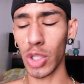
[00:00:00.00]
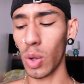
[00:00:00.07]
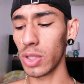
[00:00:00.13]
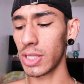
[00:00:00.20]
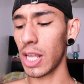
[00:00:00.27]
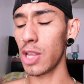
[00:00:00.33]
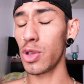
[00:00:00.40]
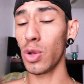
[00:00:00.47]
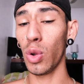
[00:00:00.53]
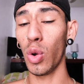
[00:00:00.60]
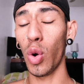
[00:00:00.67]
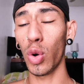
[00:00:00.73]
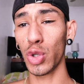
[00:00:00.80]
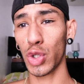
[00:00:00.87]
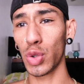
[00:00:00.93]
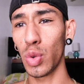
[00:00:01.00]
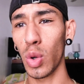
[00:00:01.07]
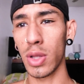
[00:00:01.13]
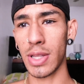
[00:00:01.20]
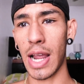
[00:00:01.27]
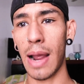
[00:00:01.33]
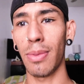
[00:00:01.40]
No one's telling you to go to school
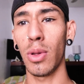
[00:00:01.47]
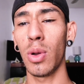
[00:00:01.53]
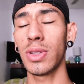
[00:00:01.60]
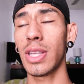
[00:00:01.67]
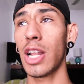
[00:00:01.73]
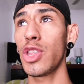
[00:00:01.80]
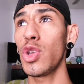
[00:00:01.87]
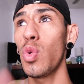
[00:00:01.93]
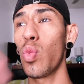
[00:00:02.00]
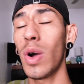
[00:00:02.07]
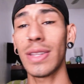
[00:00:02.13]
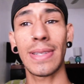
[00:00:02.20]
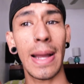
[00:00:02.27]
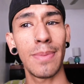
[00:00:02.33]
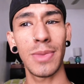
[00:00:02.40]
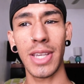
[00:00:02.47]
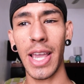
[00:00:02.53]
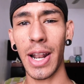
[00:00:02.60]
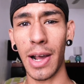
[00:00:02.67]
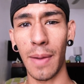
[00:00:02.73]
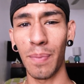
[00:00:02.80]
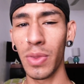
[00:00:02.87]
on time. No one's telling you what time to
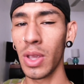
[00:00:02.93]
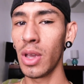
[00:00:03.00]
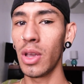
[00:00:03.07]
get up.